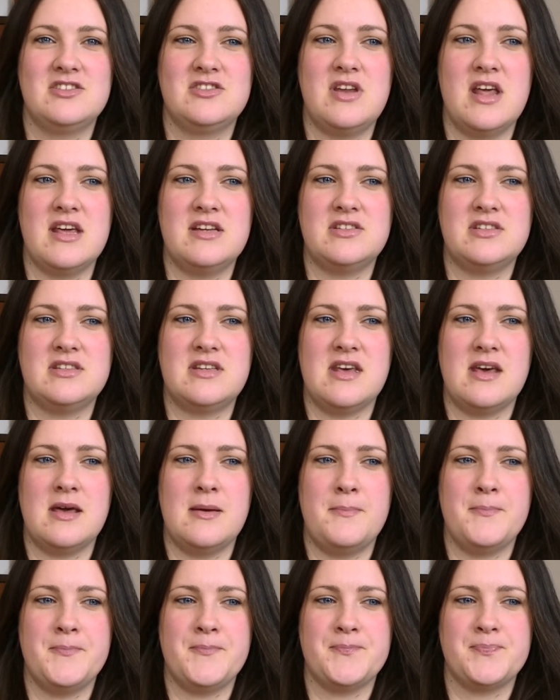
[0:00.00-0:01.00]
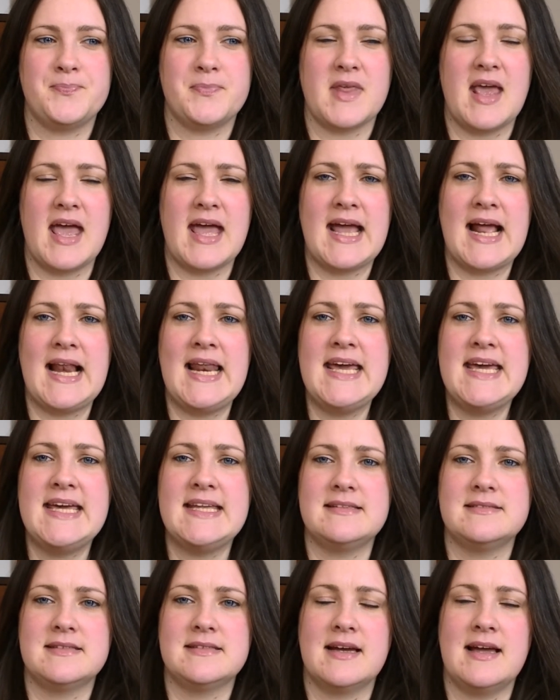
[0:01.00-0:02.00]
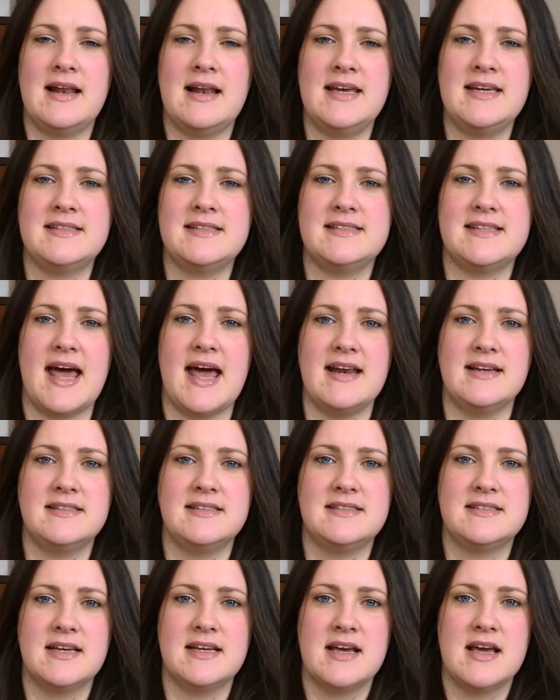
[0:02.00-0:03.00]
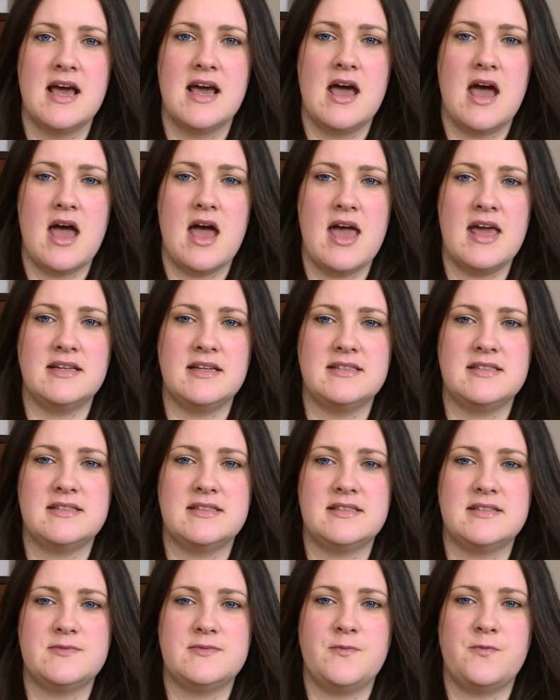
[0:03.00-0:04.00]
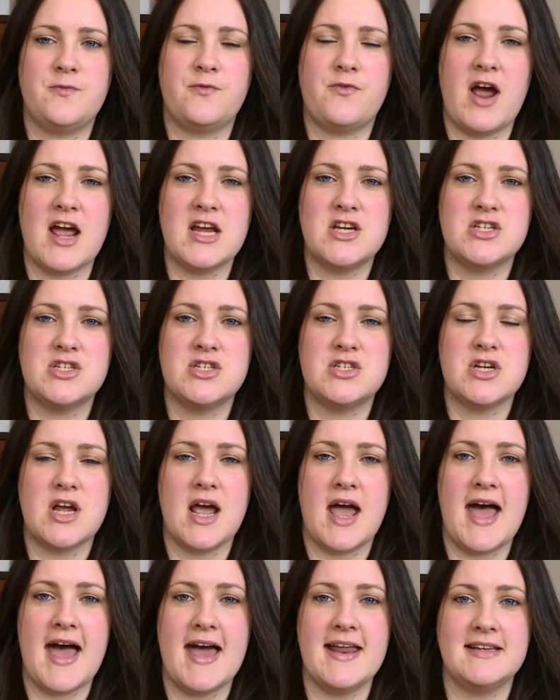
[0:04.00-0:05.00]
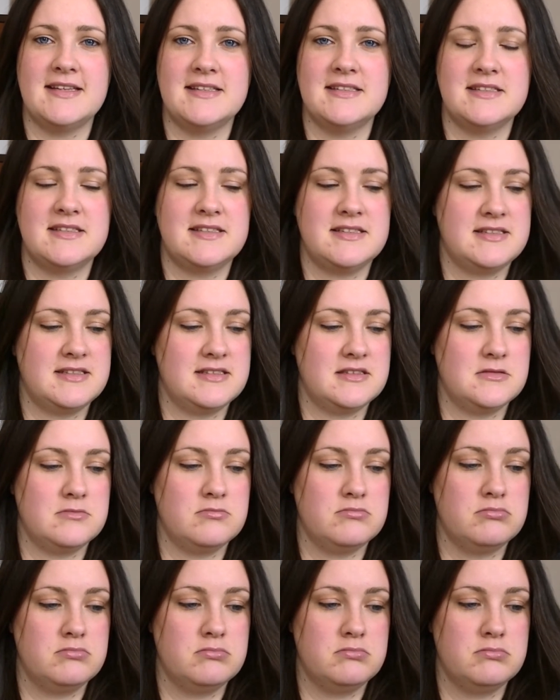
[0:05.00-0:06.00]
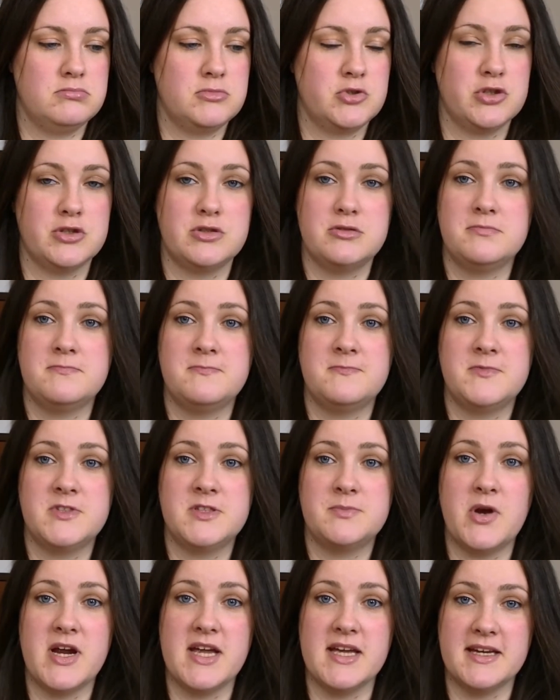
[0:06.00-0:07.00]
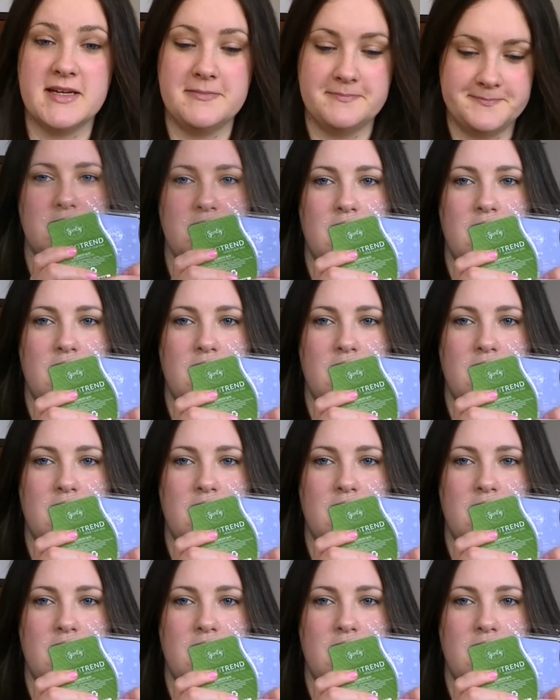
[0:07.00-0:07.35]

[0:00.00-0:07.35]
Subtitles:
It's a clean scent. It's fresh and good for spring.